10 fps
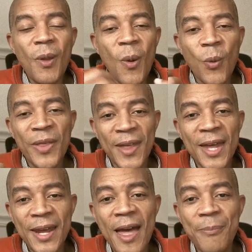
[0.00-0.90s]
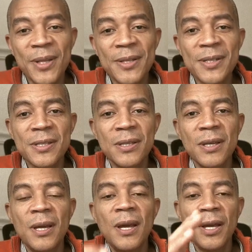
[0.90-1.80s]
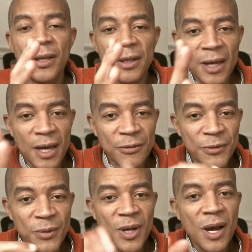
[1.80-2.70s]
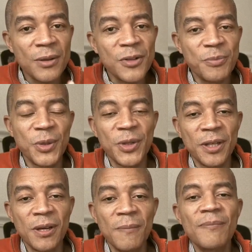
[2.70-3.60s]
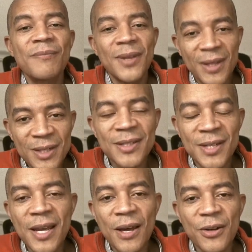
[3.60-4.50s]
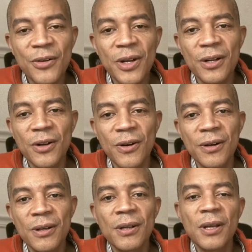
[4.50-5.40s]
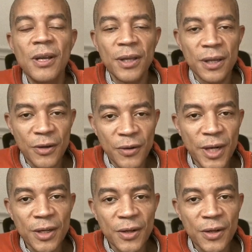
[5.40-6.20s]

when that happens, you got a few dollars building up, take out a credit card get a credit